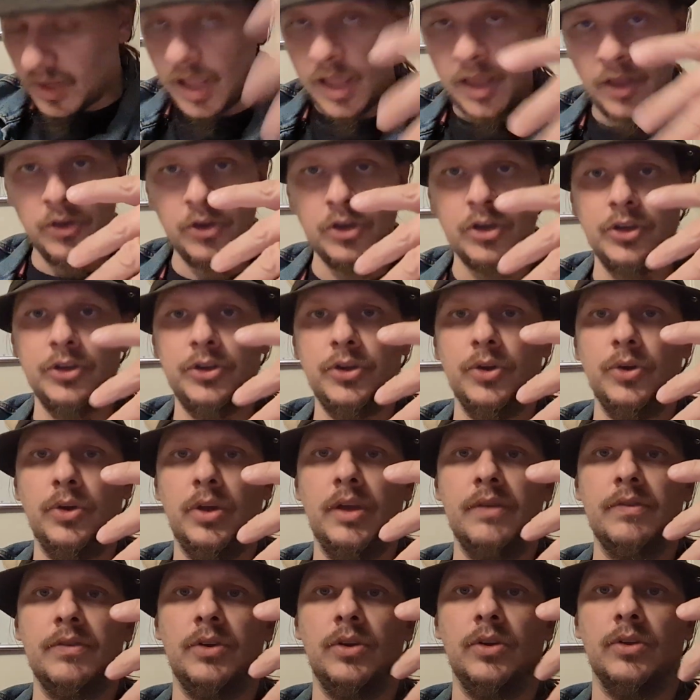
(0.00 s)
You could
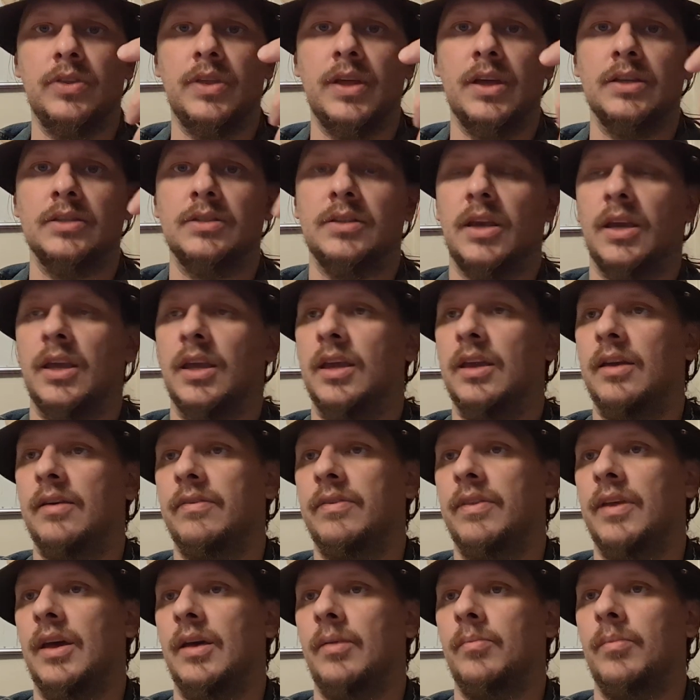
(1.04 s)
even do things like
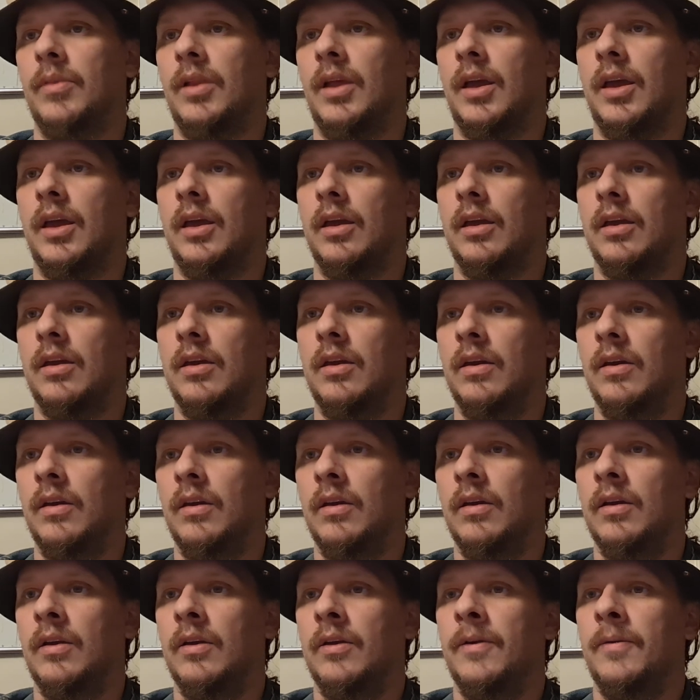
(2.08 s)
give them, like,
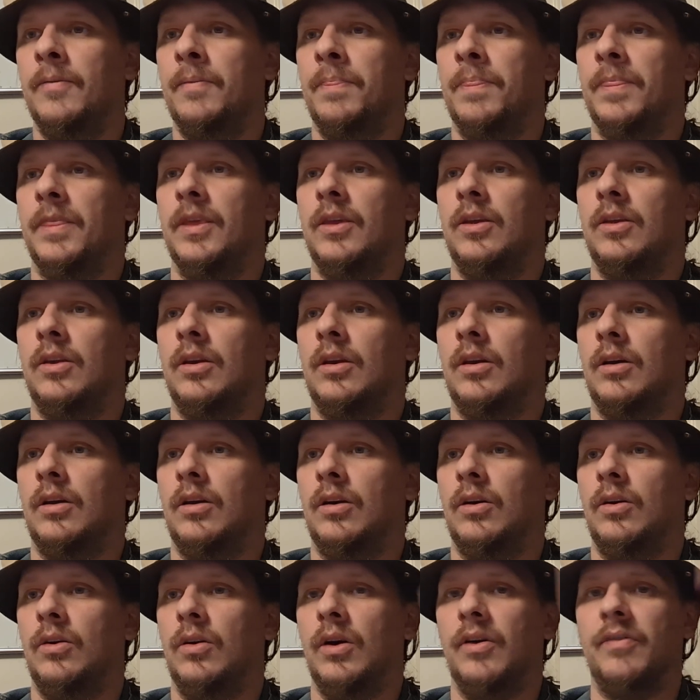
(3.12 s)

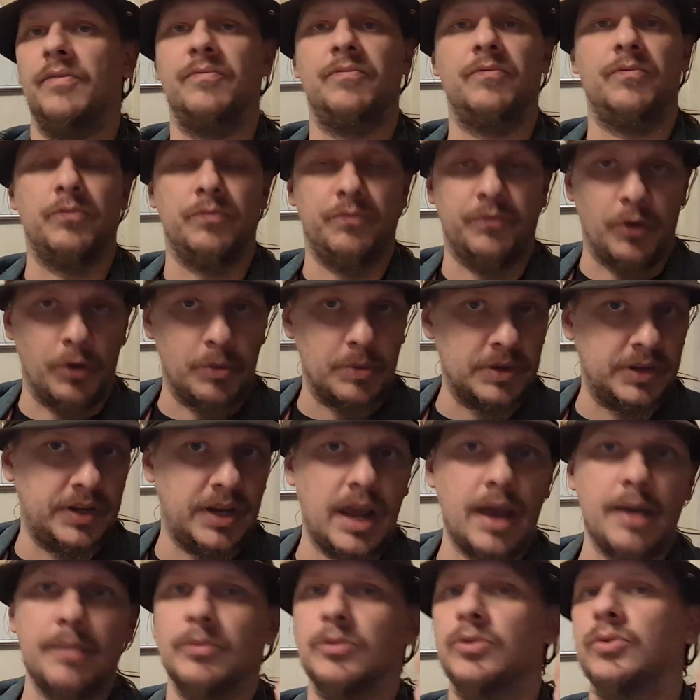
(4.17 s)
a form of
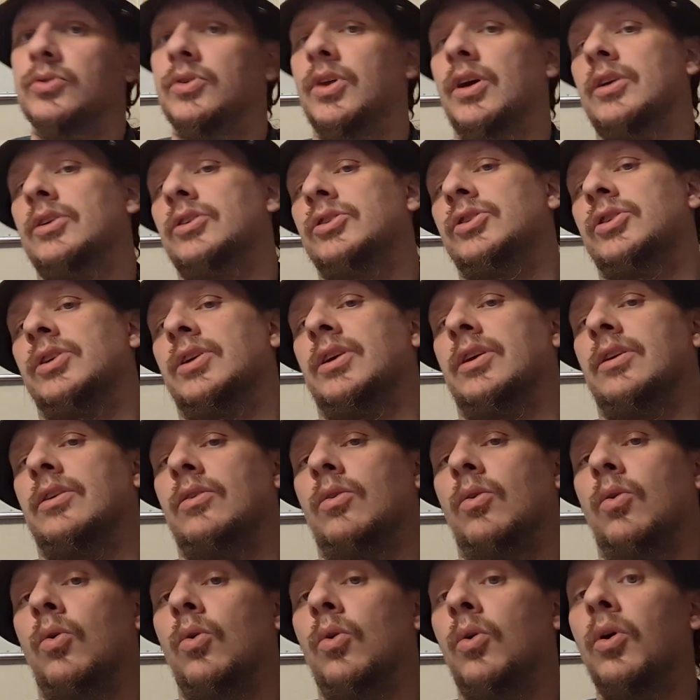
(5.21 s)
damage
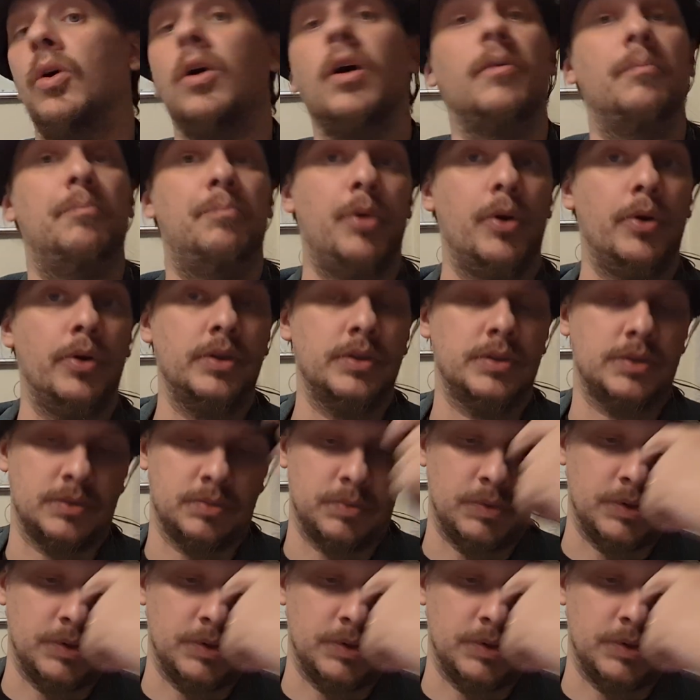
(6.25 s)
reduction or a bonus,